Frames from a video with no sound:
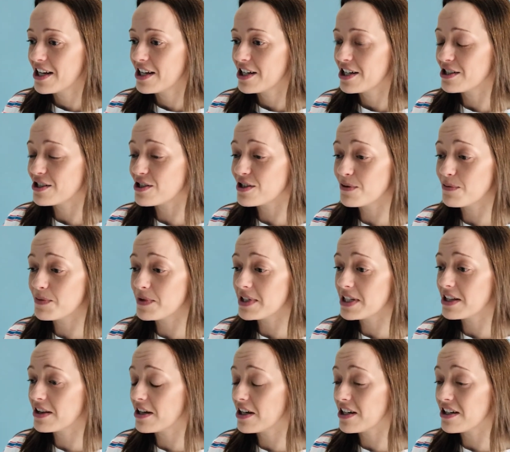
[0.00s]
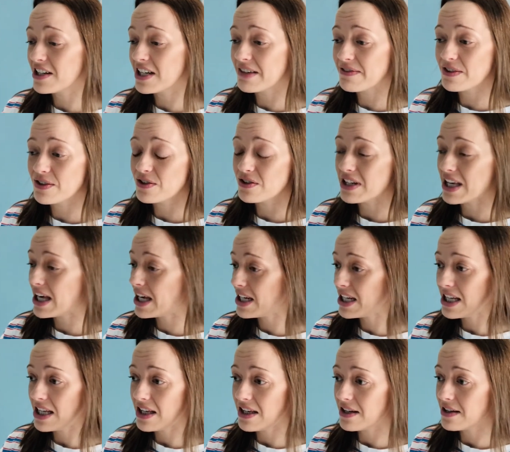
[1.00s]
As somebody that had never done
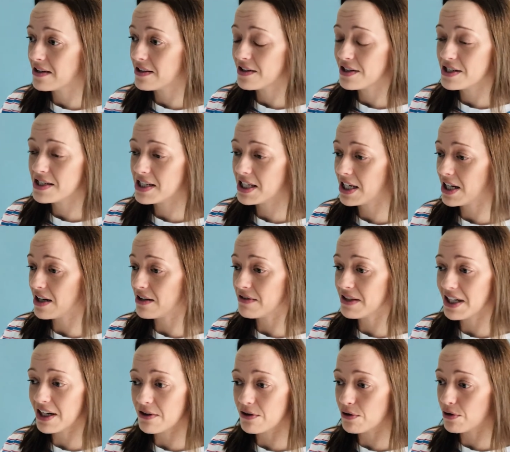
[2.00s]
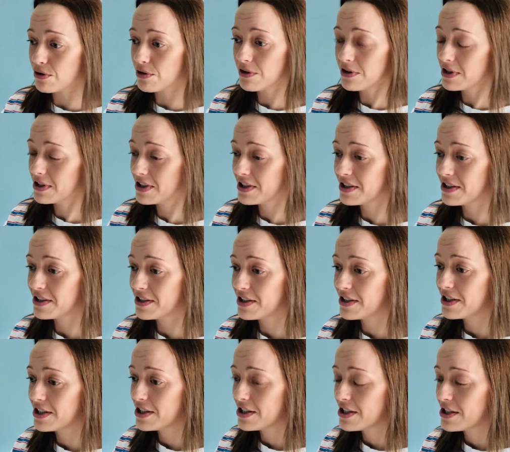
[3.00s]
any TRE at all,
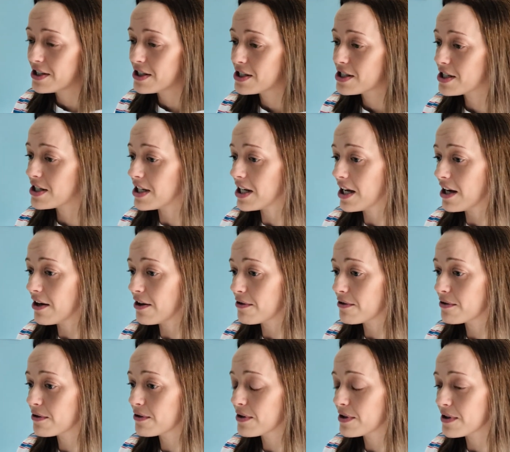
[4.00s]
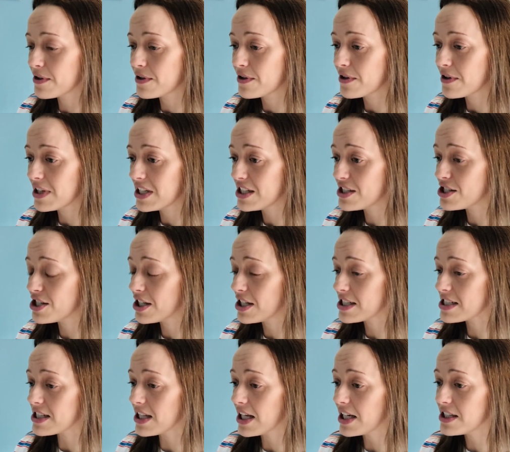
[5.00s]
to now, these
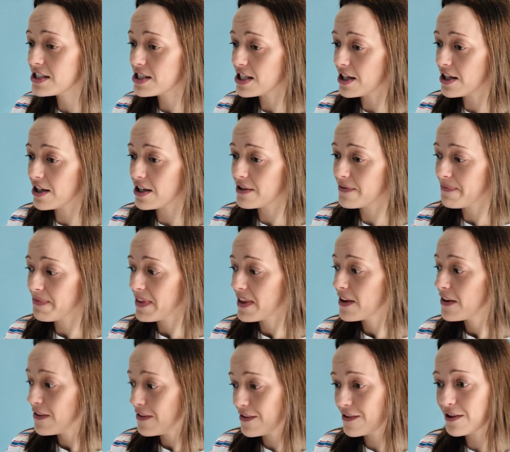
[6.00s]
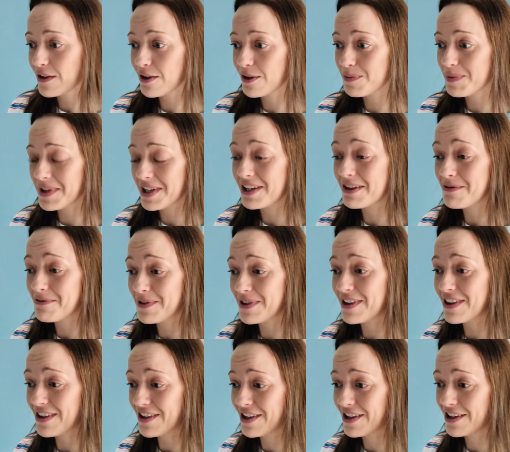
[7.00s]
years later, still being
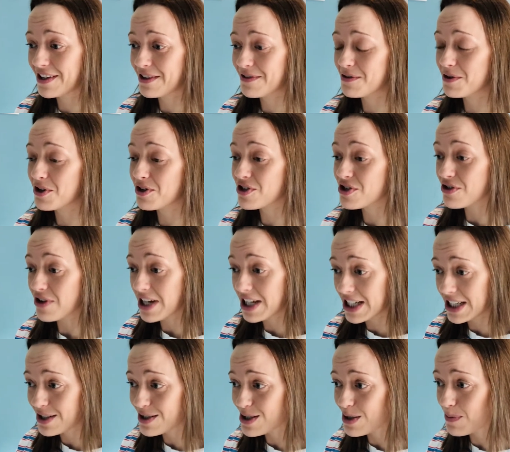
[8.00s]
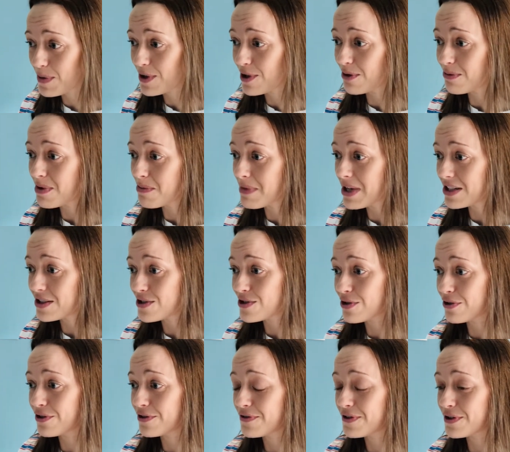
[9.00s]
with her, training to become a
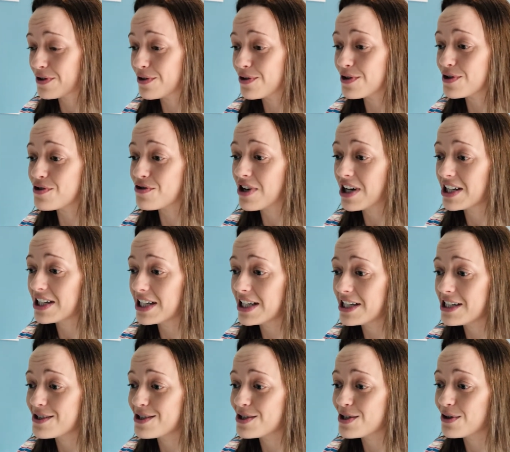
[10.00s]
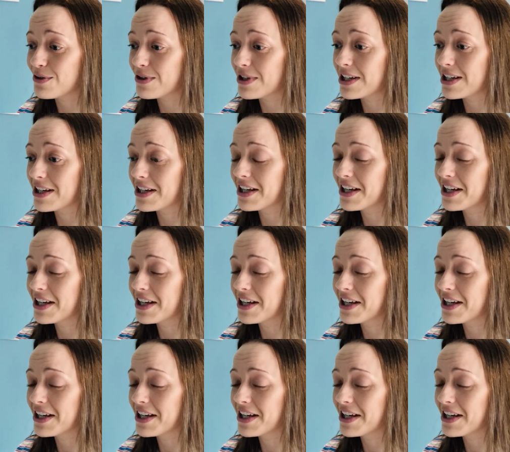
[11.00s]
mentor for other trainees, doing